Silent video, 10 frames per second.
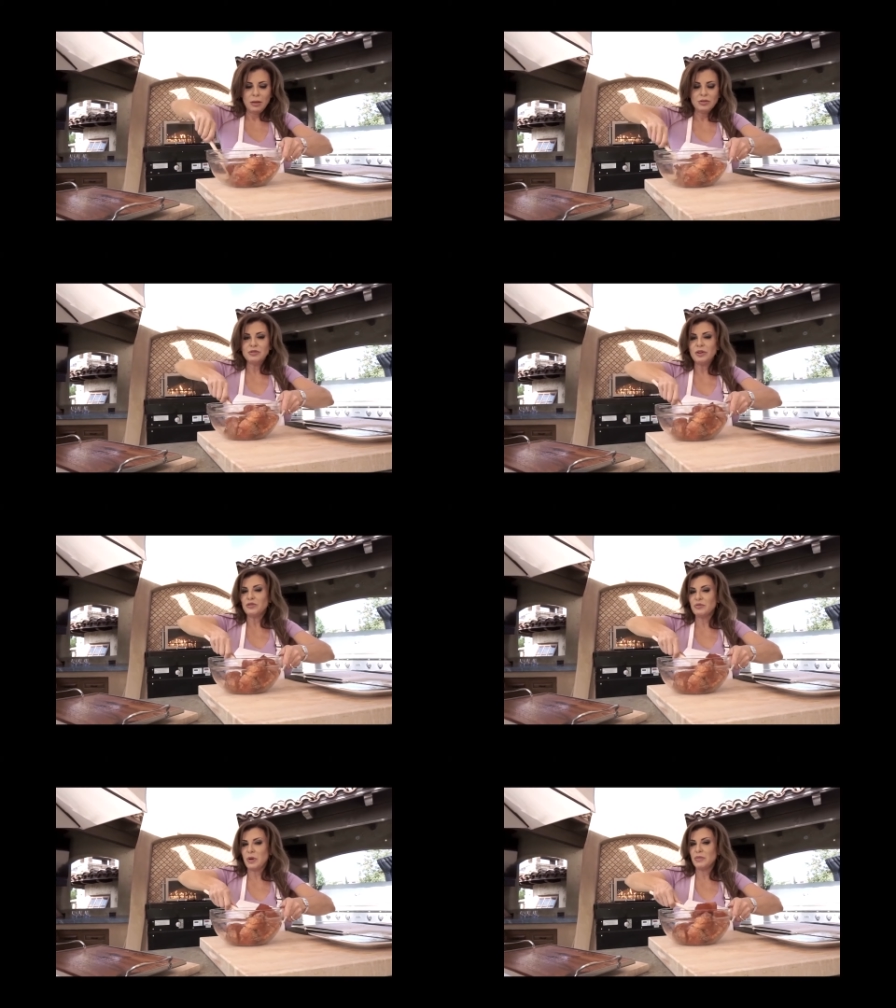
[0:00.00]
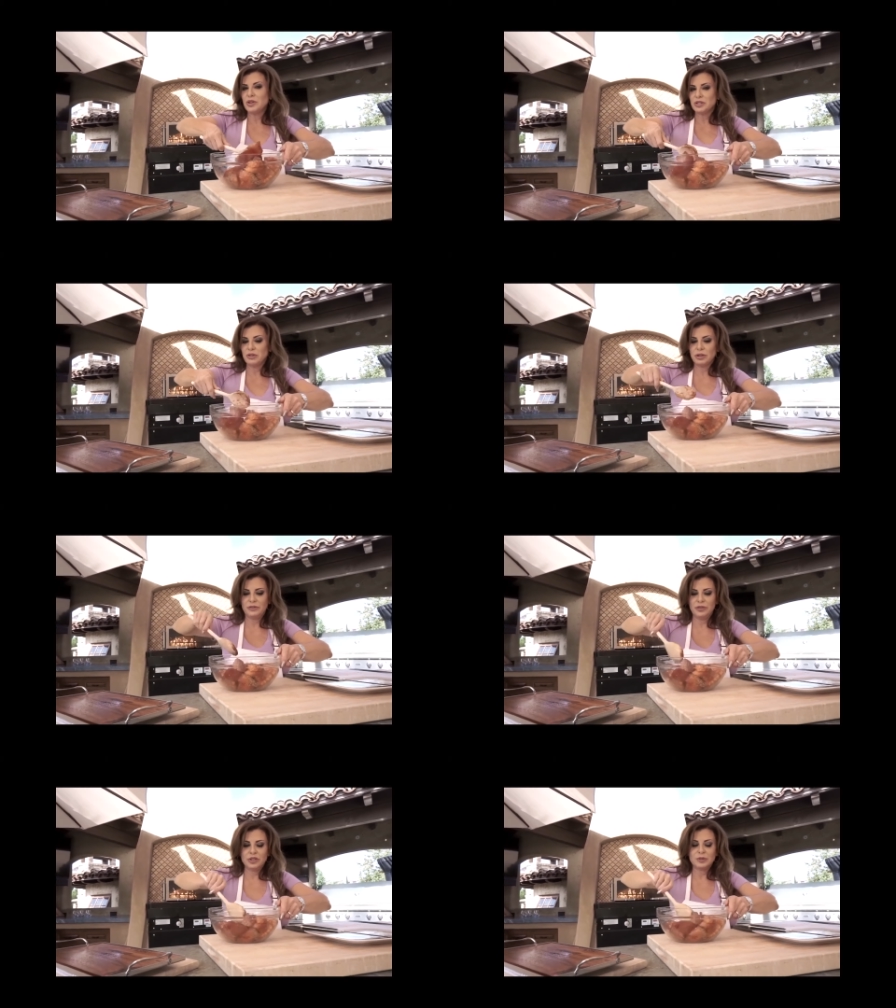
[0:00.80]
You do have to remember to soak it
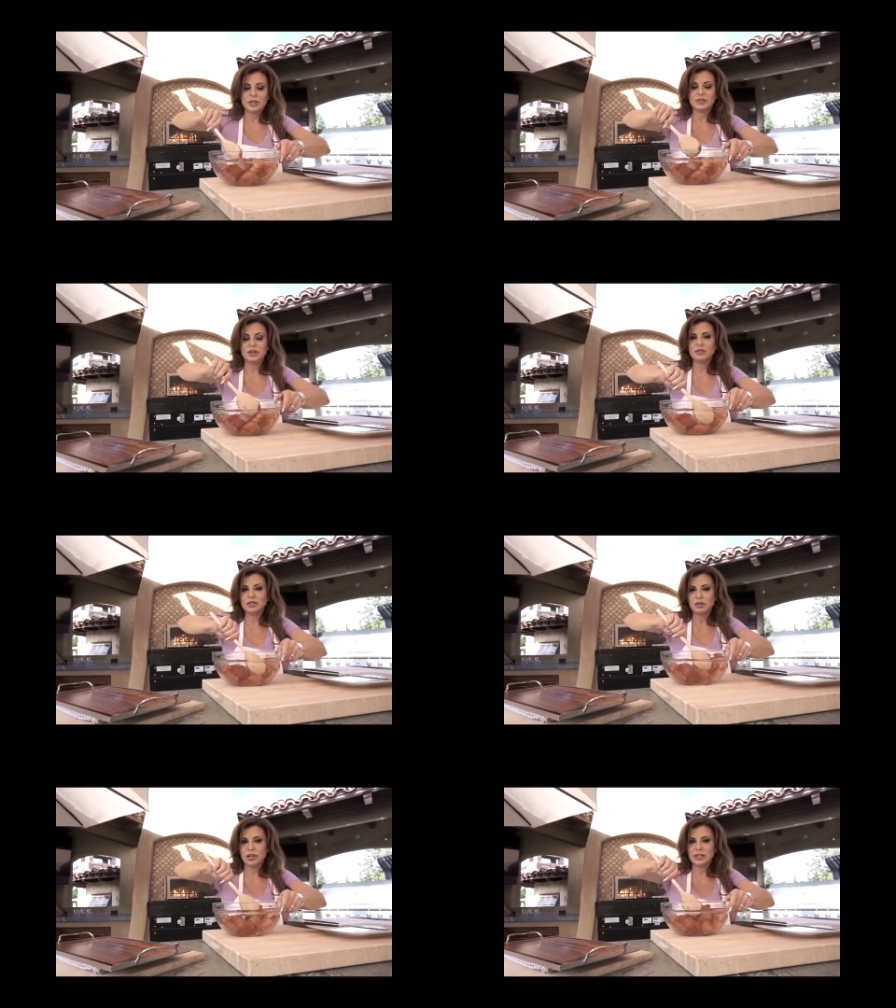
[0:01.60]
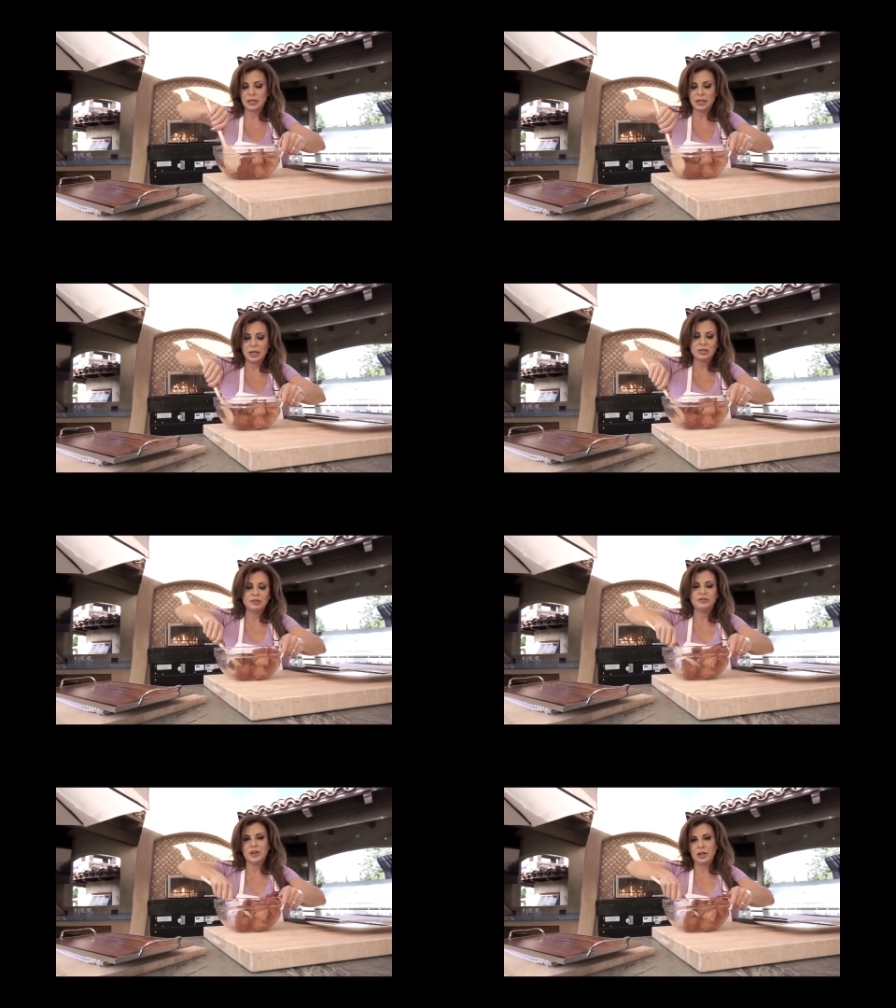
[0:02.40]
first because if you don't soak it, it's going to catch
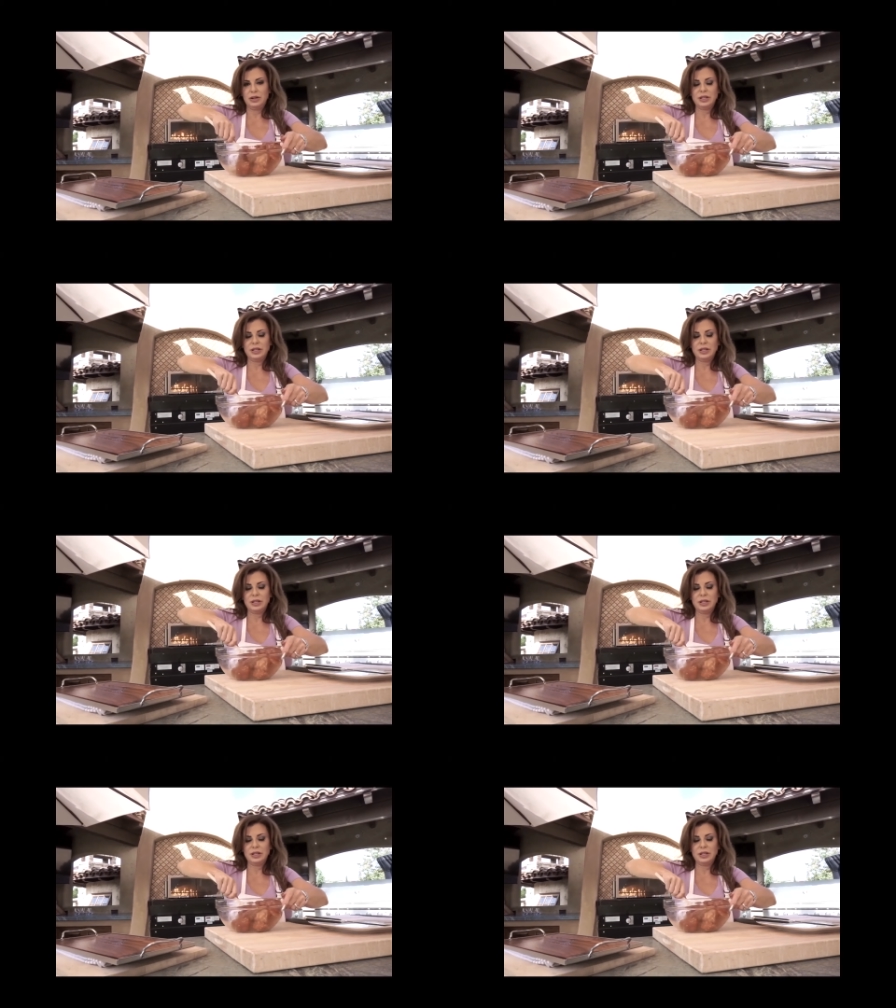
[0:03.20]
on fire and